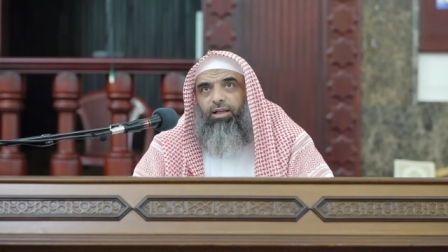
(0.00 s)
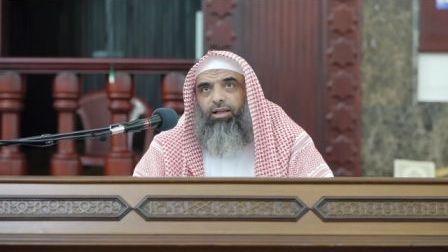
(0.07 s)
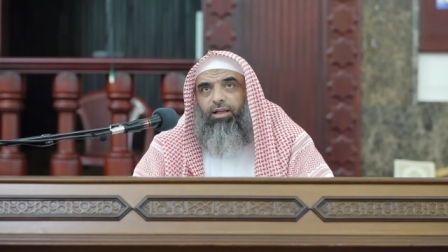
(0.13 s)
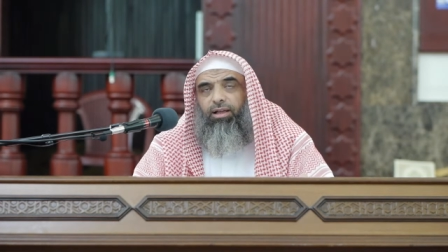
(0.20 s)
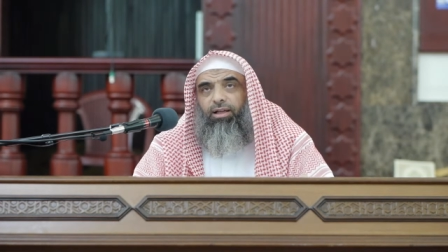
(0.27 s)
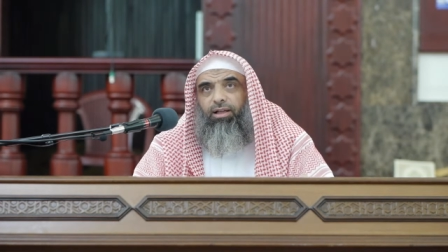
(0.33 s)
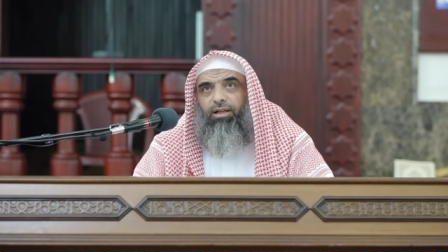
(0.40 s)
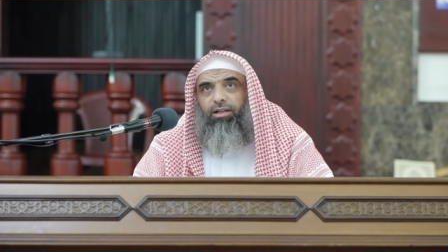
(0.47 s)

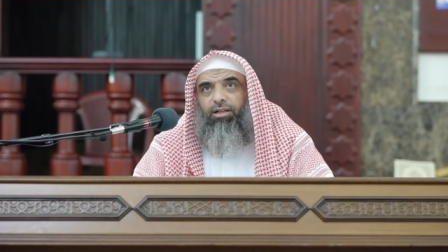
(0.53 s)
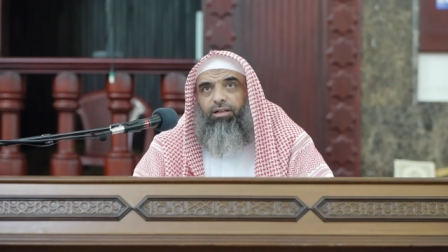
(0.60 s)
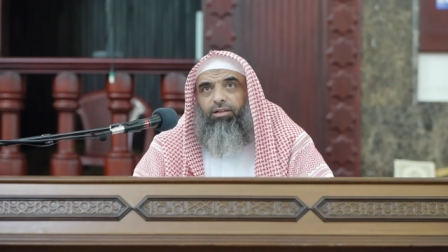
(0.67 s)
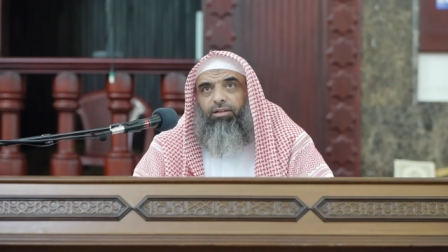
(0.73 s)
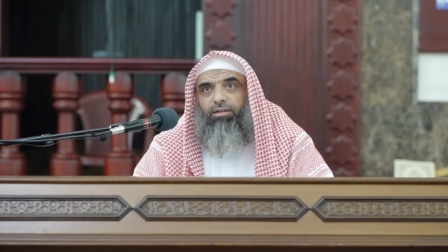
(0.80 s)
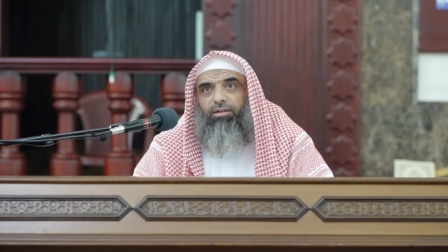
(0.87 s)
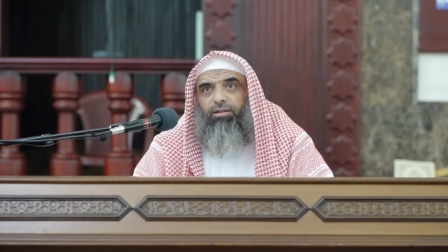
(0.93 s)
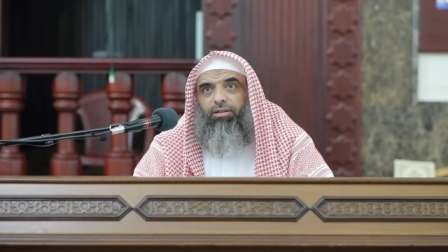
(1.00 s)
uh,
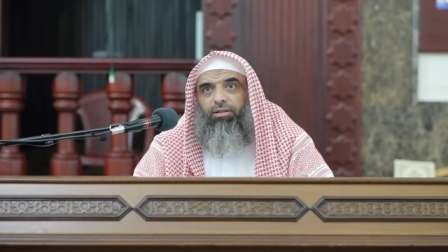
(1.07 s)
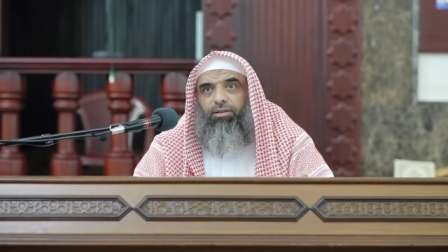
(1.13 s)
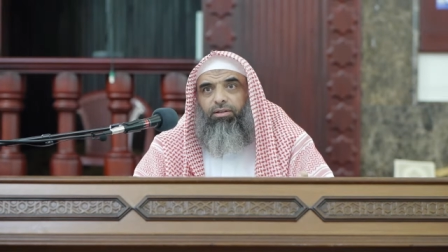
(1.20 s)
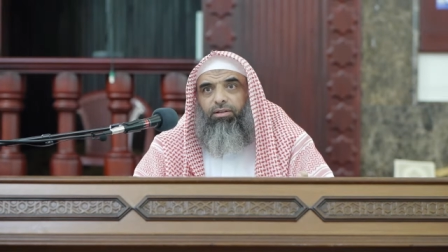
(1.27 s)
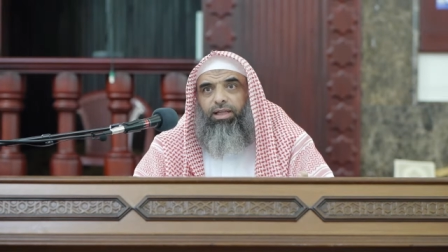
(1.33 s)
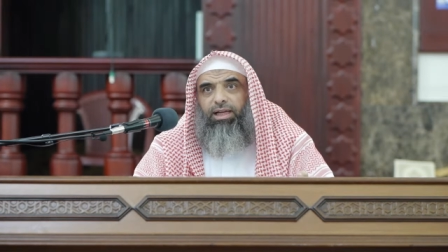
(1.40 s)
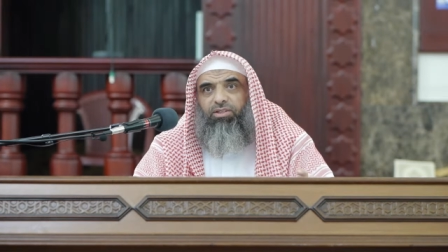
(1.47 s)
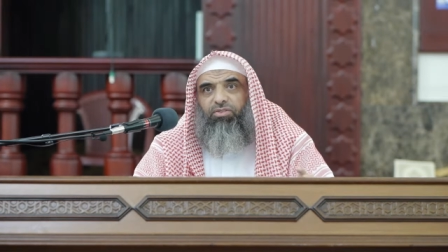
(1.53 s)

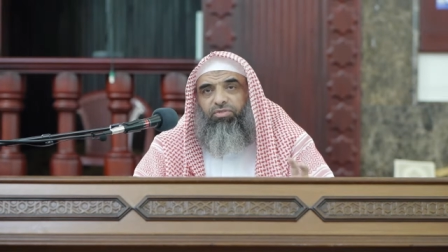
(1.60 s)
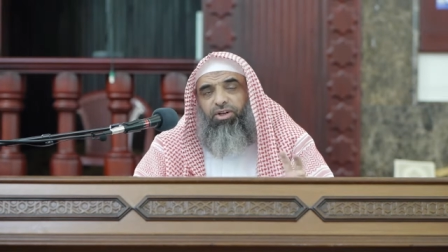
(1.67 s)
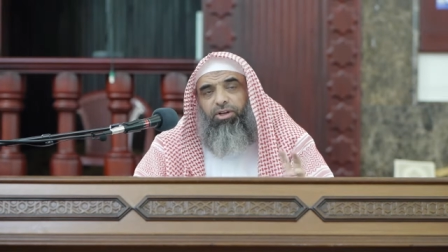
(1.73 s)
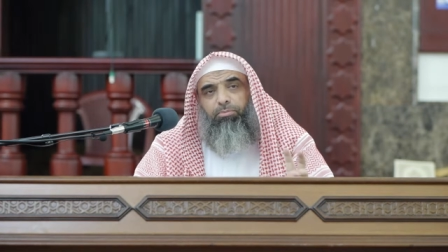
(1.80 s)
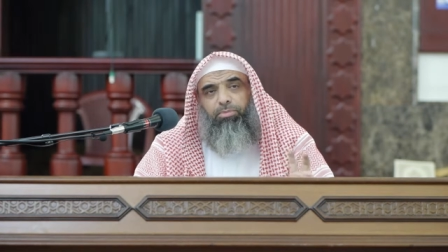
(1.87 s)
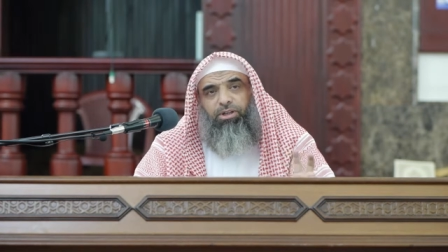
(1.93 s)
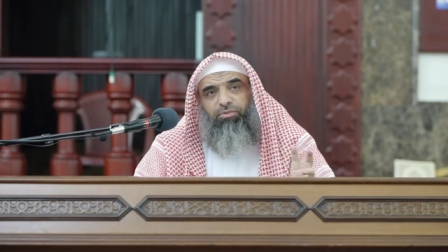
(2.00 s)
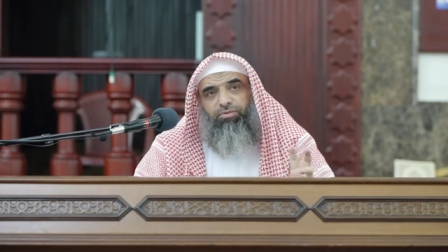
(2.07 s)
that's
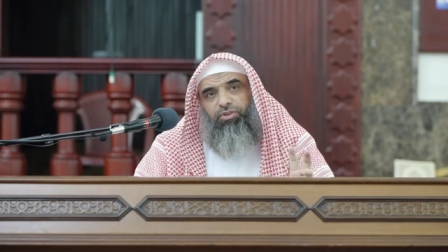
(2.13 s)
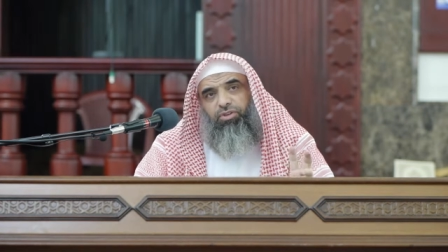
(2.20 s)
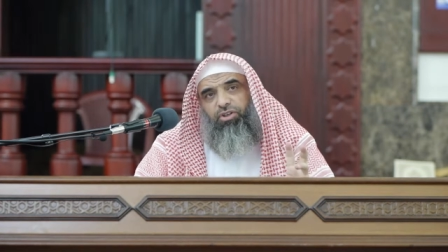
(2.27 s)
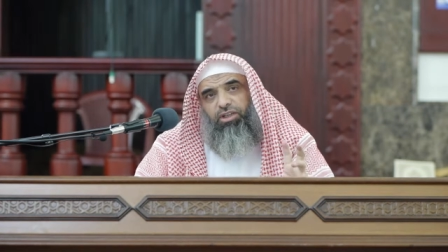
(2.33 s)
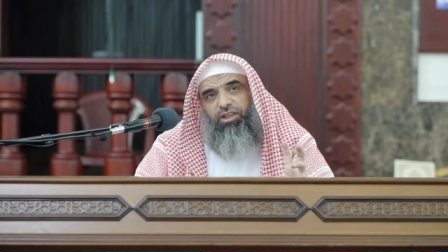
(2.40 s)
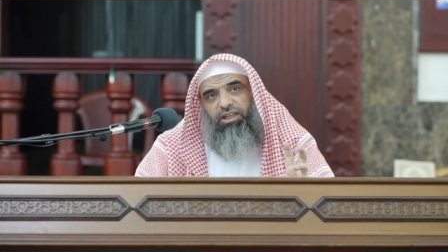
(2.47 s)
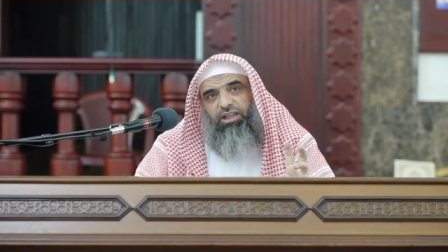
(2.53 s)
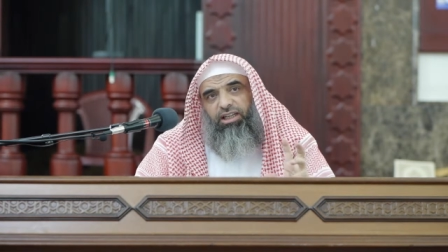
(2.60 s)
very
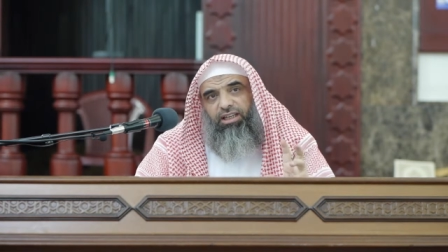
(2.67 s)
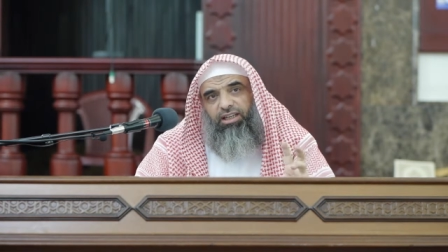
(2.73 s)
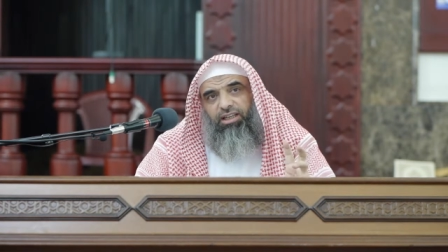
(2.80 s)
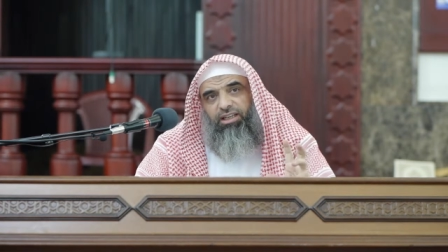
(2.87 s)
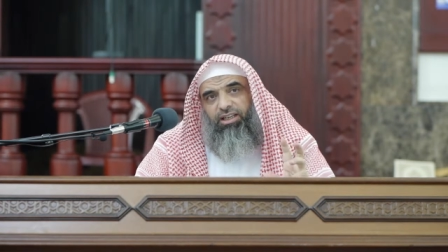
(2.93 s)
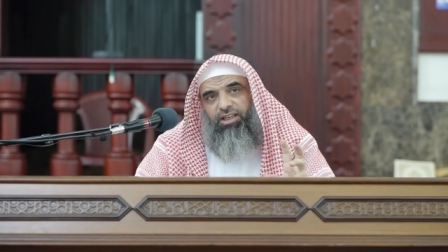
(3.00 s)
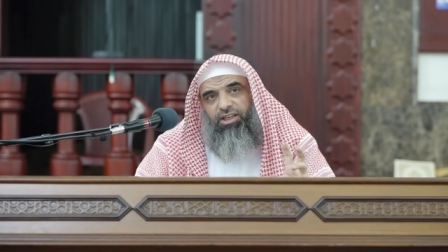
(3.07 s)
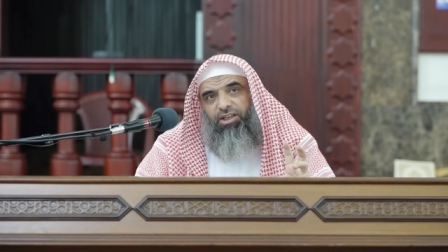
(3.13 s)
beneficial in, in,
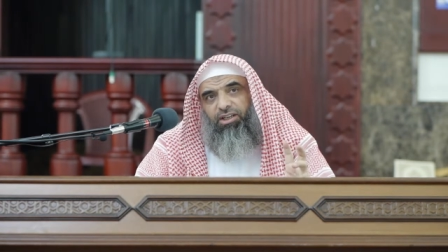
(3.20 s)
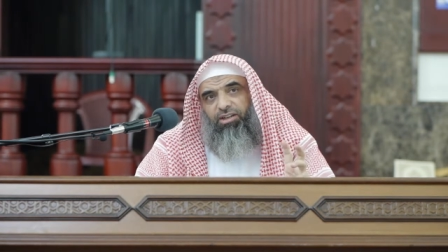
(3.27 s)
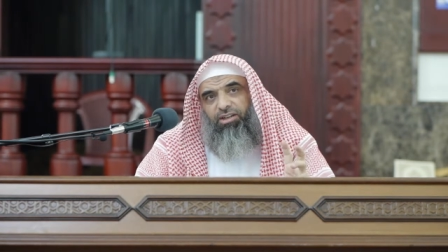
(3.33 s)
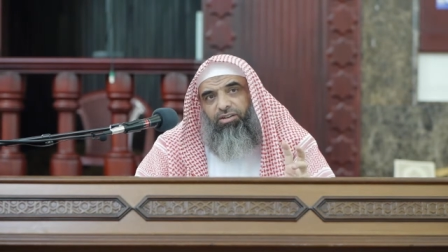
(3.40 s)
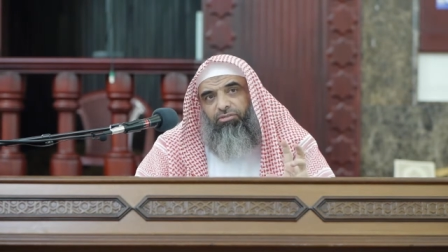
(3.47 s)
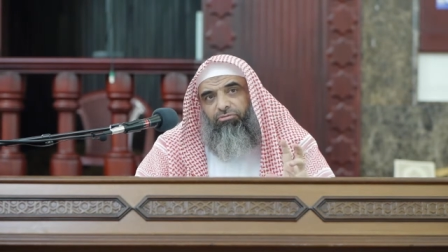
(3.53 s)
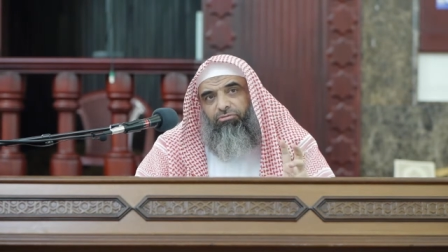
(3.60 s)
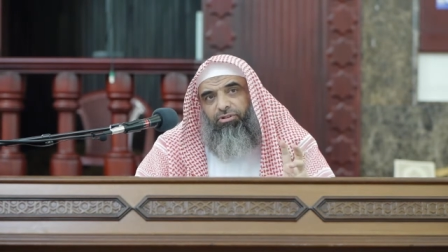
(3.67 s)
in
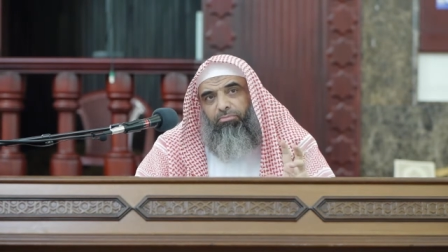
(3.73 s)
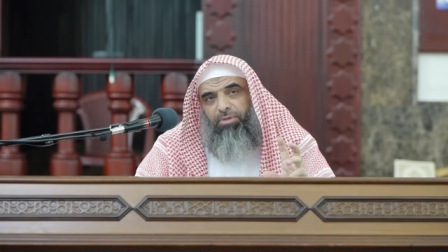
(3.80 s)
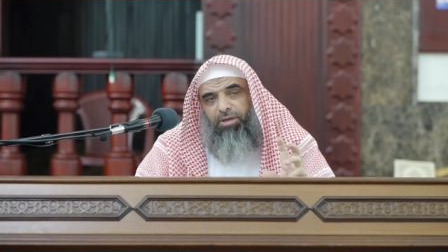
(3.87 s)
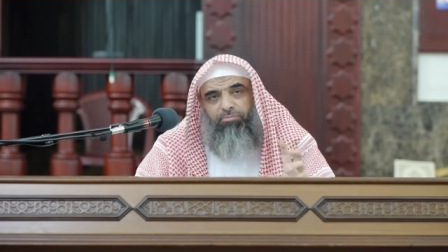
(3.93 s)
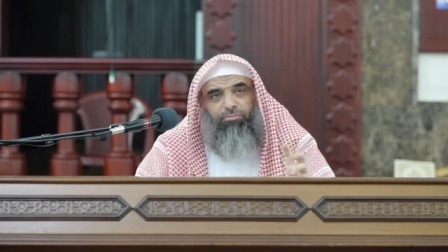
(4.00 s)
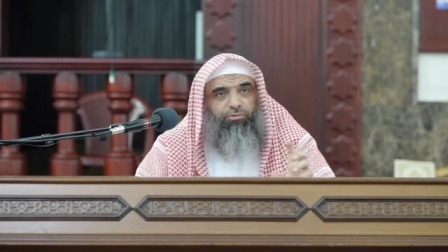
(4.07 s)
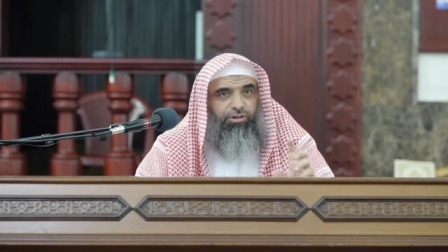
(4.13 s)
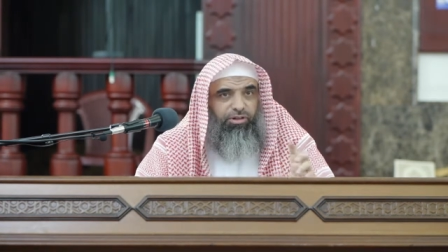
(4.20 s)

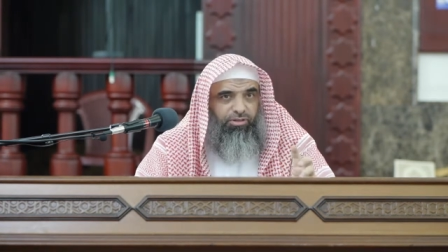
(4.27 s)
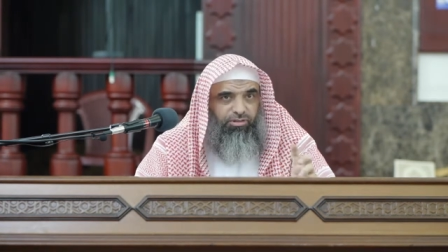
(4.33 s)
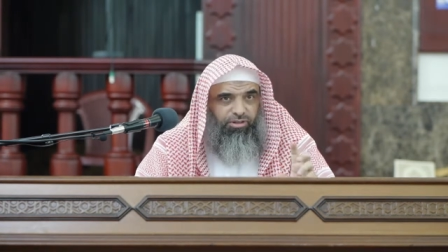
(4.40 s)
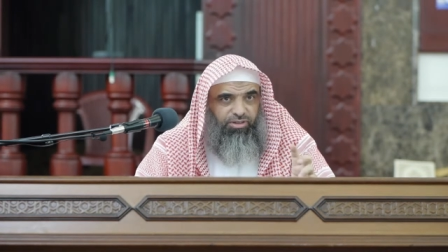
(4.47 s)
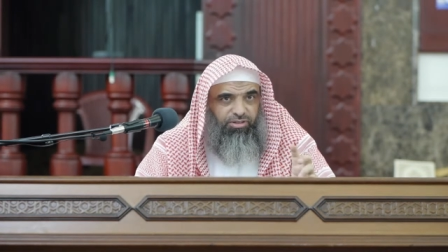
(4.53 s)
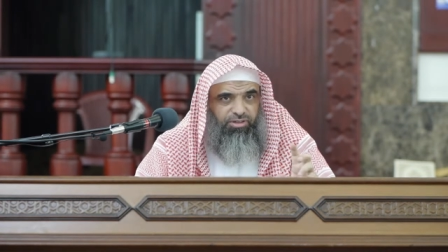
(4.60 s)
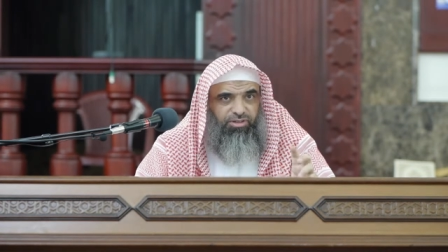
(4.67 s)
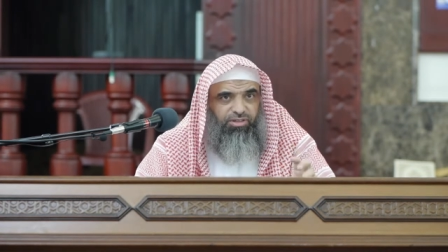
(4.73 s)
remembering
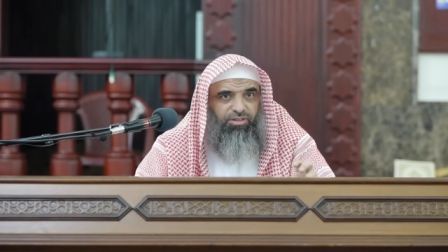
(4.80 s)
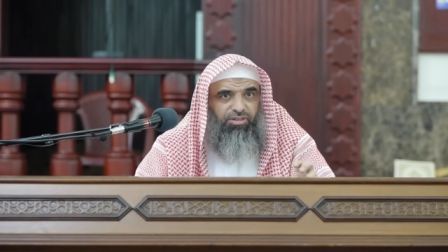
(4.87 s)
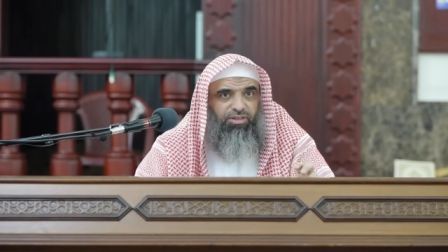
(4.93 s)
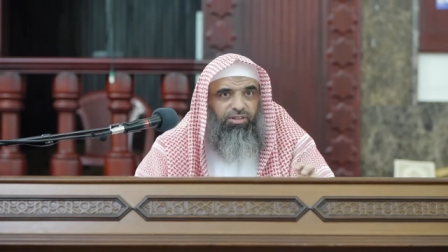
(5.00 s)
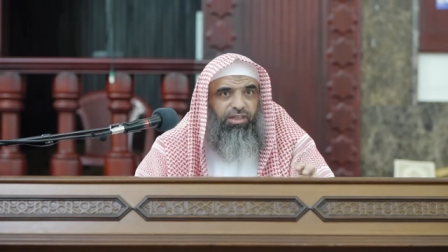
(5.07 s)
this,